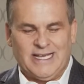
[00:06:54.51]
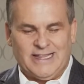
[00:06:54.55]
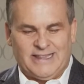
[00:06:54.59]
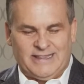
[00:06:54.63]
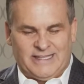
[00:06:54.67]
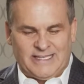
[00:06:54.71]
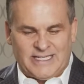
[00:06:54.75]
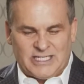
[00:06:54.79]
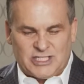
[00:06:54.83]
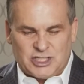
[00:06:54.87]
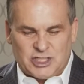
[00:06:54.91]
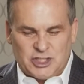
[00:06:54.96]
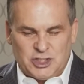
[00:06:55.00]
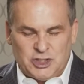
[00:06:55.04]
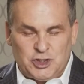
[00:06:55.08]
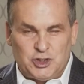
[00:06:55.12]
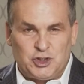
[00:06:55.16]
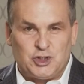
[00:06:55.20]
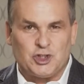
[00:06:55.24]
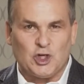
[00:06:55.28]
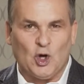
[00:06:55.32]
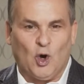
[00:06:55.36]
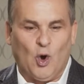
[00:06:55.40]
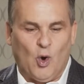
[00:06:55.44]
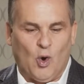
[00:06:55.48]
This
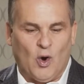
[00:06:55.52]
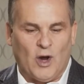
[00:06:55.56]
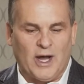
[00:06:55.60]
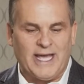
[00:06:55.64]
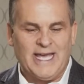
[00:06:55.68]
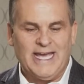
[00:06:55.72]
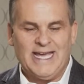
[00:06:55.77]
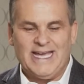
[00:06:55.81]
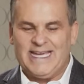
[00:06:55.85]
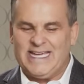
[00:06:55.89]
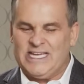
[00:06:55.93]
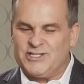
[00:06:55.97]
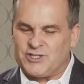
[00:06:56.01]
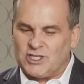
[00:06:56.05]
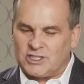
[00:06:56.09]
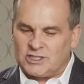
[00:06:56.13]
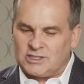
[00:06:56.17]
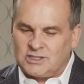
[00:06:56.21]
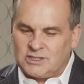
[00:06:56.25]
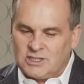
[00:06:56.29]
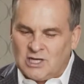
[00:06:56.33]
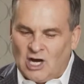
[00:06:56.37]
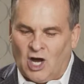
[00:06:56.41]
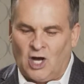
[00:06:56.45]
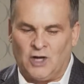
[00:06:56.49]
joy is a
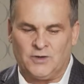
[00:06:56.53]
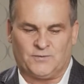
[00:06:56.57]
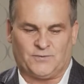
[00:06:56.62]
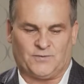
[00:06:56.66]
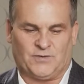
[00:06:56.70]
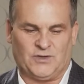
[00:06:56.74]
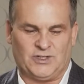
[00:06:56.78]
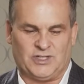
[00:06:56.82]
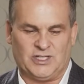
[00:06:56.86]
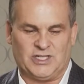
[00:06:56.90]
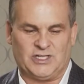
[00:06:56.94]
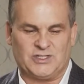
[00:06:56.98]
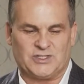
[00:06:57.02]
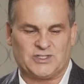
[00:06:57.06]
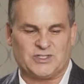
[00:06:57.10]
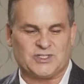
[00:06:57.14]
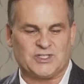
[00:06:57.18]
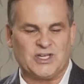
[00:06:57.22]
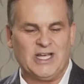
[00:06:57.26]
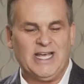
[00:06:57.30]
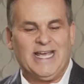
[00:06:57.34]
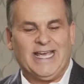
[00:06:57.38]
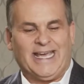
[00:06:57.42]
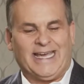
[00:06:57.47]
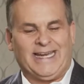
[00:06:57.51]
confidence.